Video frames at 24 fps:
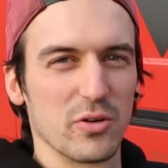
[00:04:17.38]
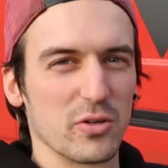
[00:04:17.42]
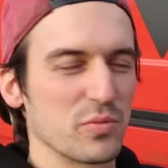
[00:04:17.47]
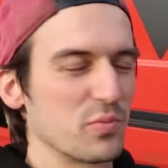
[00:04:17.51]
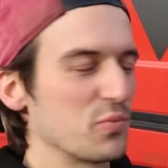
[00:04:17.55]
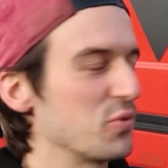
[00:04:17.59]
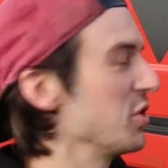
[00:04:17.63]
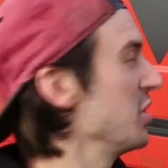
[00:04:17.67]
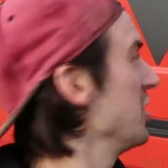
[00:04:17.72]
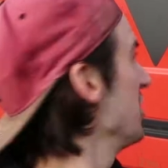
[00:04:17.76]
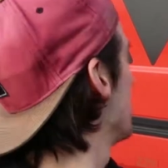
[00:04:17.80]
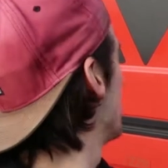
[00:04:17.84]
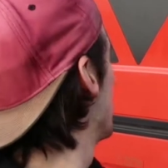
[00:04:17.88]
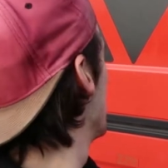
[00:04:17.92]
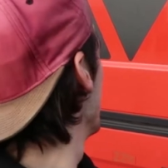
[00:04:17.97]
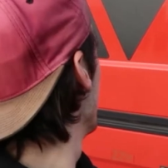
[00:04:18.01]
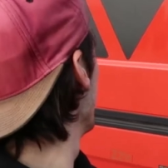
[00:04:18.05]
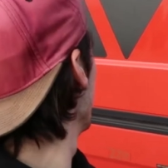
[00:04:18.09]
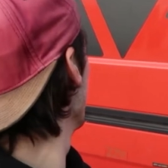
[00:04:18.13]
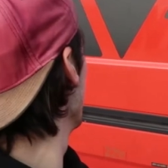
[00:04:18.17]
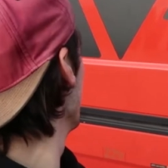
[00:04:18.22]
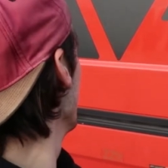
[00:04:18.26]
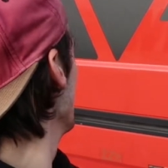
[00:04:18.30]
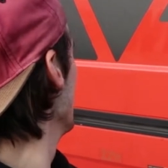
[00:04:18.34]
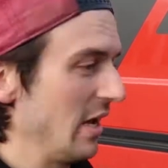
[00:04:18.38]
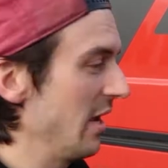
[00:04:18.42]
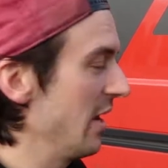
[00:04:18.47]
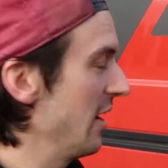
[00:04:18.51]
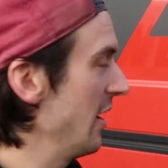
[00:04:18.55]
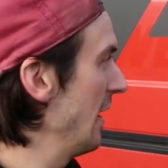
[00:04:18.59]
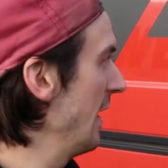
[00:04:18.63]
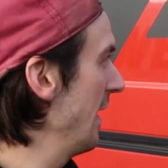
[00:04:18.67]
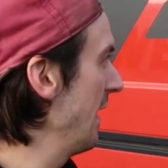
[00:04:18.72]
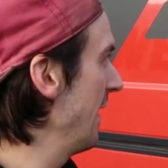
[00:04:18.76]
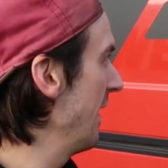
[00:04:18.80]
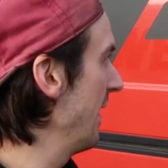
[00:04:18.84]
looks pretty cool,
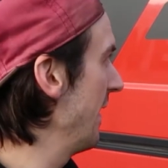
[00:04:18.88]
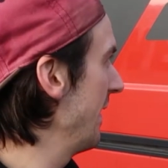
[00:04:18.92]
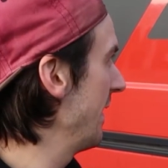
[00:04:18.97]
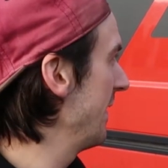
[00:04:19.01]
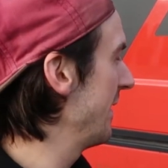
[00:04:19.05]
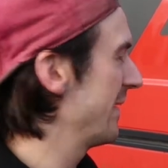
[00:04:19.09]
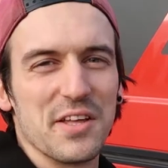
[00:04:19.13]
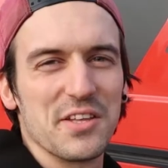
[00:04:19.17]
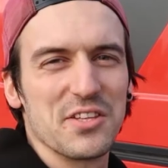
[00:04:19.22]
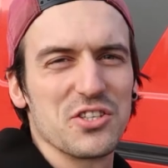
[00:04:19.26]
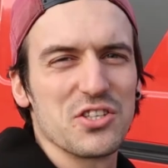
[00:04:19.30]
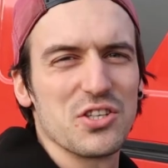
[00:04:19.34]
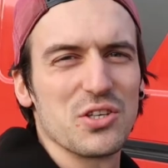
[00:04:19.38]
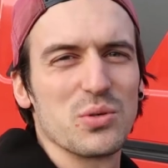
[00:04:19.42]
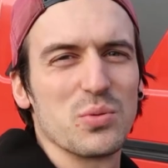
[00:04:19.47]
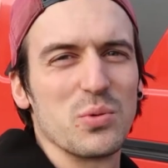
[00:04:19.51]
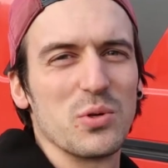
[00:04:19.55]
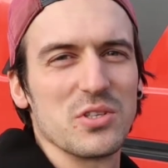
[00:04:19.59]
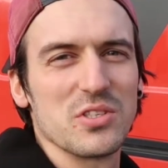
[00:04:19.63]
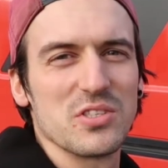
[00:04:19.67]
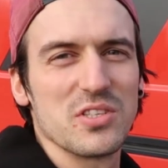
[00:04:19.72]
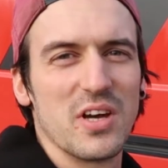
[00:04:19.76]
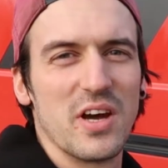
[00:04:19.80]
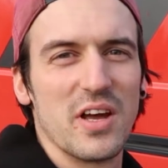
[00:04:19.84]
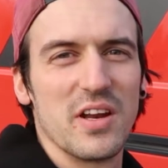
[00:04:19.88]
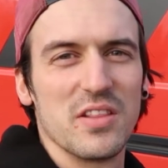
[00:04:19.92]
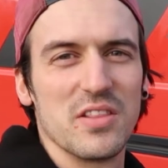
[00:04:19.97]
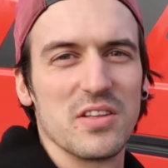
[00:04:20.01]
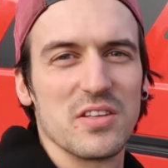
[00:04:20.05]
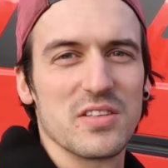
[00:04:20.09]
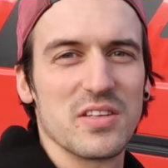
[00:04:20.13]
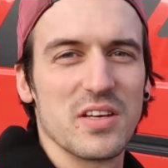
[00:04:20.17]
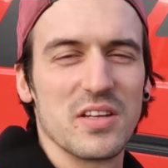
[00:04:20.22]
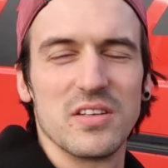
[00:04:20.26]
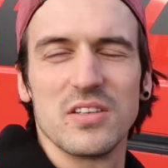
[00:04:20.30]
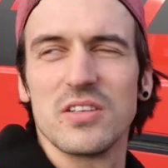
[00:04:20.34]
and that's just one side, and the
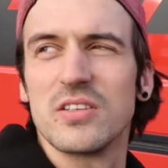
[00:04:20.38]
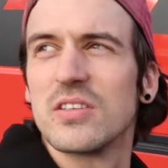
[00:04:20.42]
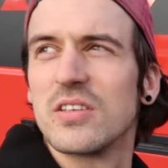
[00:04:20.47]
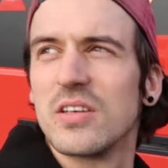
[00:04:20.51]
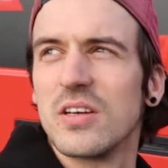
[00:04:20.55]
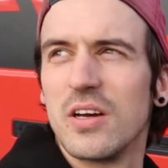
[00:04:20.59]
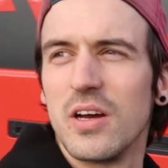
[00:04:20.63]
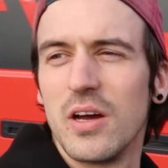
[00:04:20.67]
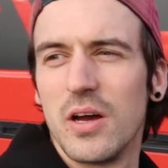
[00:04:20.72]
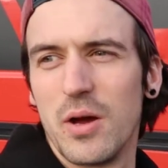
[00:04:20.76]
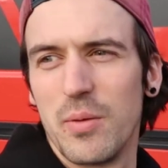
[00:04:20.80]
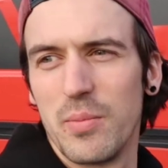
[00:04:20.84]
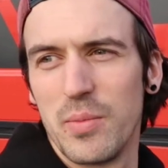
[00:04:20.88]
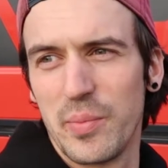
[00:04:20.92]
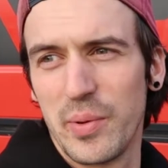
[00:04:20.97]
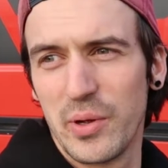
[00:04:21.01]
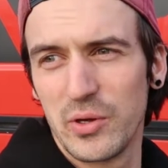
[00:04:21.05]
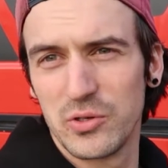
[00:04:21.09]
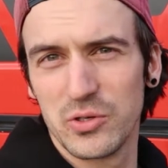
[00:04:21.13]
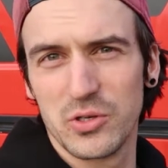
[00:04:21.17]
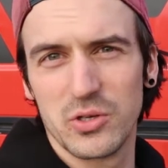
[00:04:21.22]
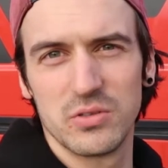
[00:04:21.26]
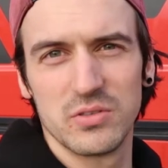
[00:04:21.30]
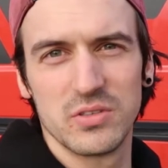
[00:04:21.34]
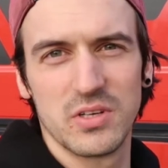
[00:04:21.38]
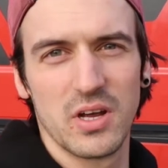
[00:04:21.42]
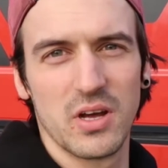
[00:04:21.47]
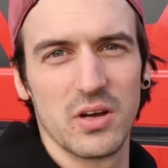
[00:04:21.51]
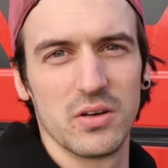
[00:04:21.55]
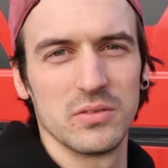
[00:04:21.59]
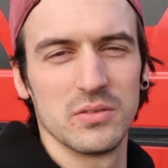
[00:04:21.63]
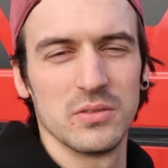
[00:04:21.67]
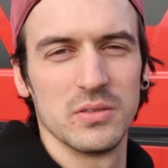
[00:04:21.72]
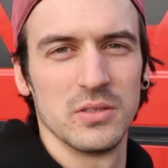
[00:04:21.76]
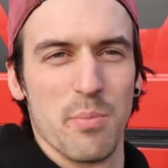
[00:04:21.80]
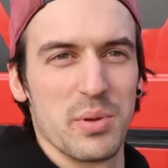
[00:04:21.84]
sun is about to go
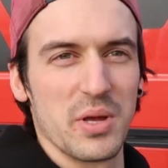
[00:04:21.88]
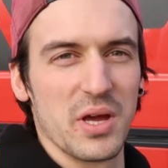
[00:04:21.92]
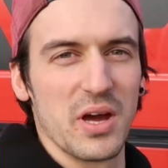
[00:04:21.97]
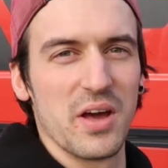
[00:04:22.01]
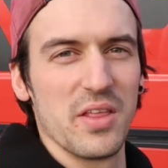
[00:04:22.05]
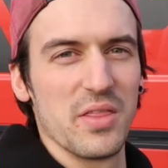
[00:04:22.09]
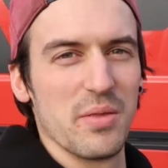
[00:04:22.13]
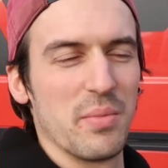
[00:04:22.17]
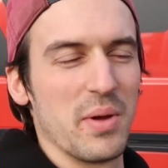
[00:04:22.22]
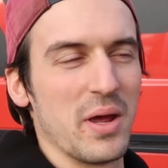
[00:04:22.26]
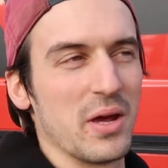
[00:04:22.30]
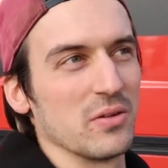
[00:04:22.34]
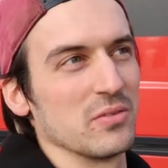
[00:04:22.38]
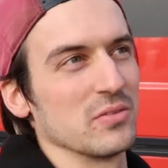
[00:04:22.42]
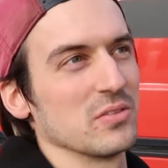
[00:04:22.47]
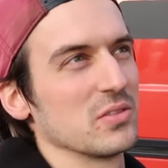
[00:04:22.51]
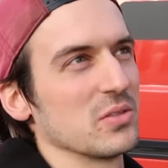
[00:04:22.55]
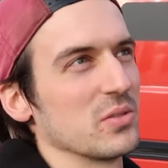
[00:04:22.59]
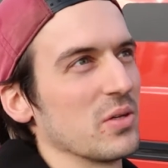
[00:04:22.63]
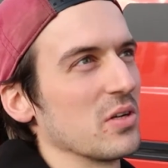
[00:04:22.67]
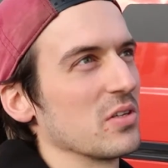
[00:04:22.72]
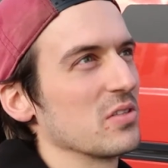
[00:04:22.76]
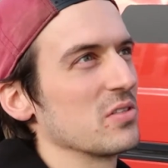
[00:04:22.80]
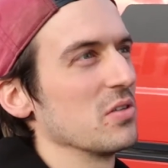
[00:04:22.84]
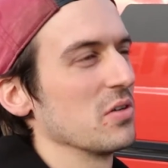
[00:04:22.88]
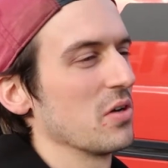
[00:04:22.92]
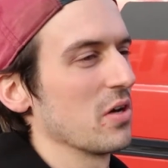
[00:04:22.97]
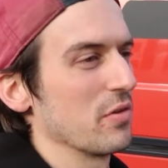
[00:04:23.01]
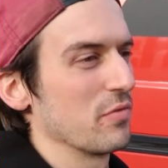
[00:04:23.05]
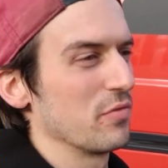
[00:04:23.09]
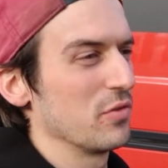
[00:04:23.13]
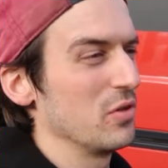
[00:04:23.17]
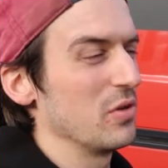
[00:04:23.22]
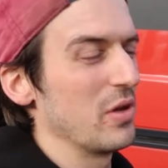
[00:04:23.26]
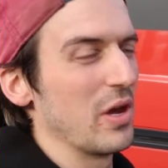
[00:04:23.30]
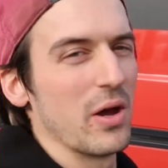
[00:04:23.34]
down behind the mountains, so I still got
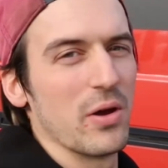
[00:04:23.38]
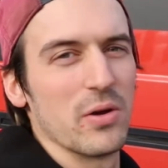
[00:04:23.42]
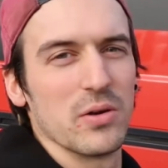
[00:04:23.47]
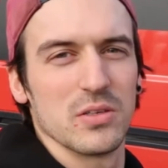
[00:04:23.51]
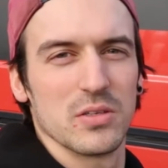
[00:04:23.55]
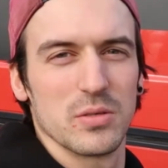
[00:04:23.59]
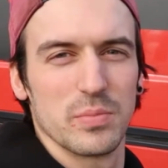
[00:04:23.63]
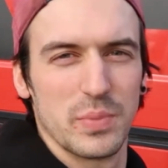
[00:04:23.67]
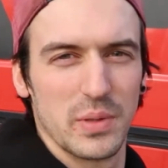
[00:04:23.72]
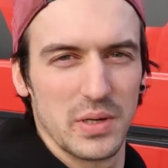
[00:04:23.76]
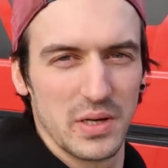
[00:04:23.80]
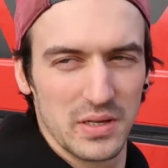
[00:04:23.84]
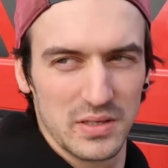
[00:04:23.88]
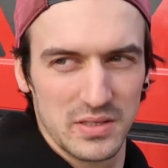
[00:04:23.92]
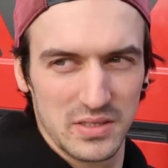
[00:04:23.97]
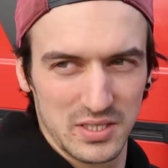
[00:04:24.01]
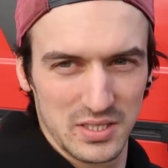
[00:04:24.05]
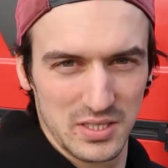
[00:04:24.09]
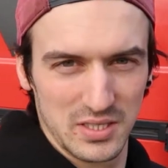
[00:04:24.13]
a few hours, but